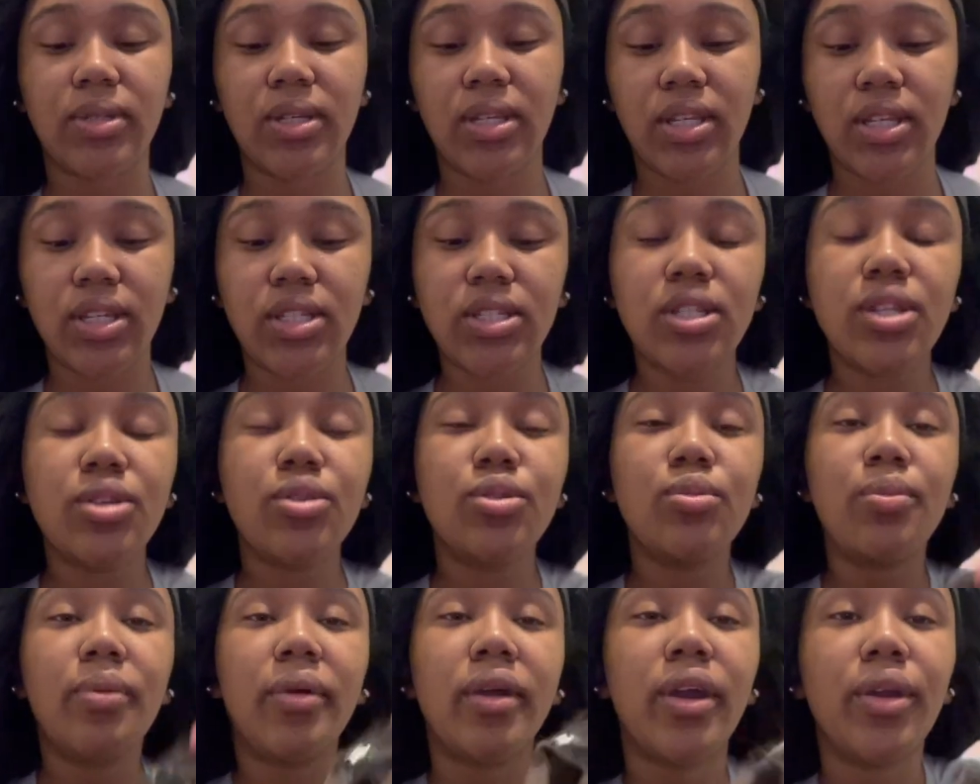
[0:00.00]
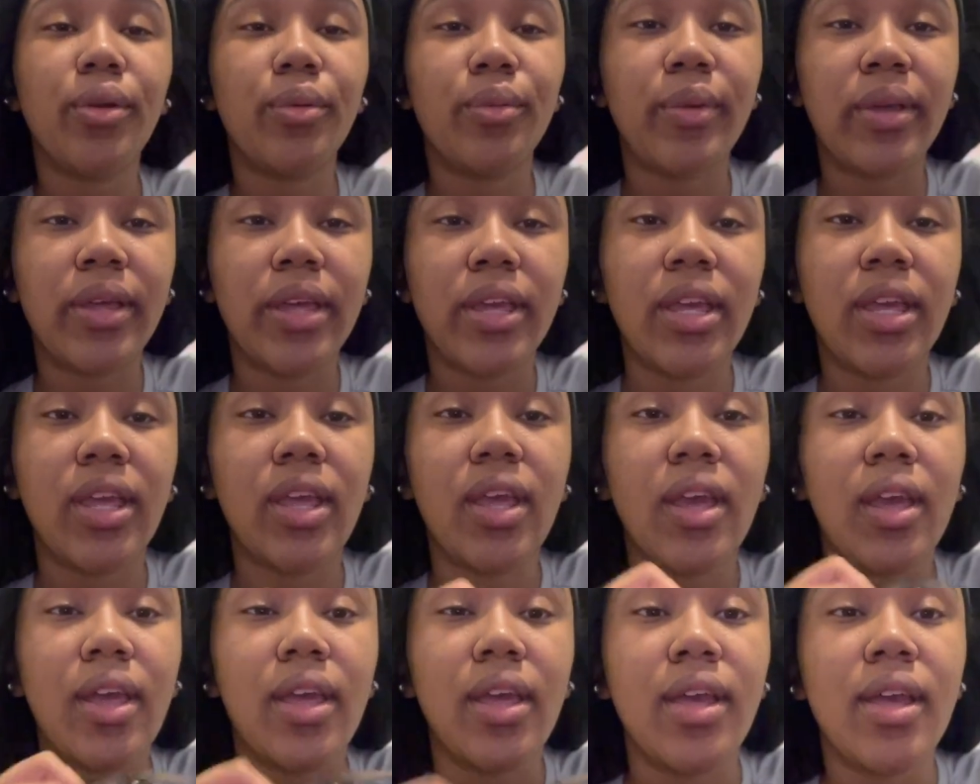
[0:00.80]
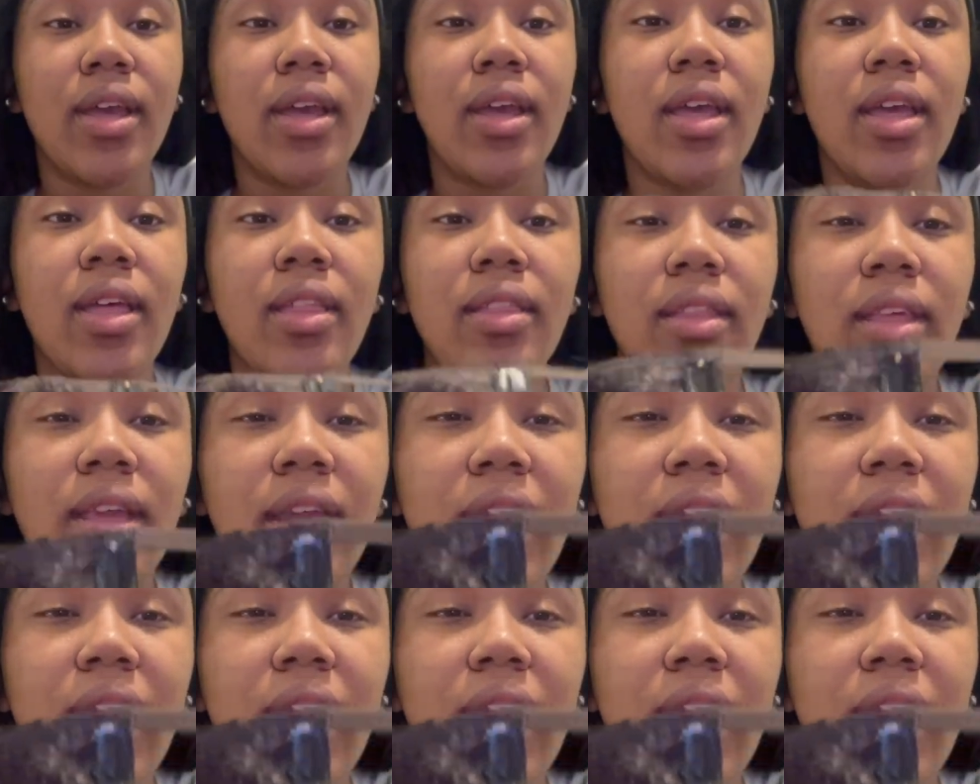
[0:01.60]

it is a U-part wig. They